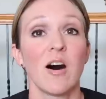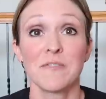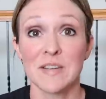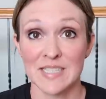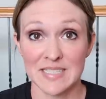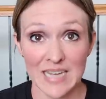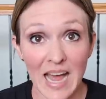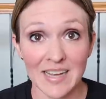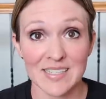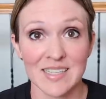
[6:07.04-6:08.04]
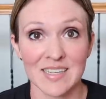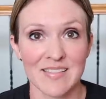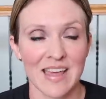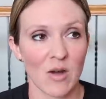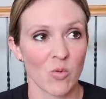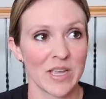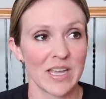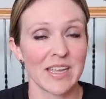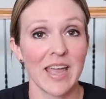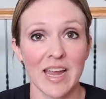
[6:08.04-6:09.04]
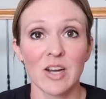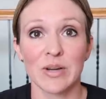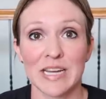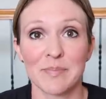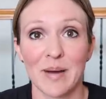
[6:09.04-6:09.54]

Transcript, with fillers: office desk that we carried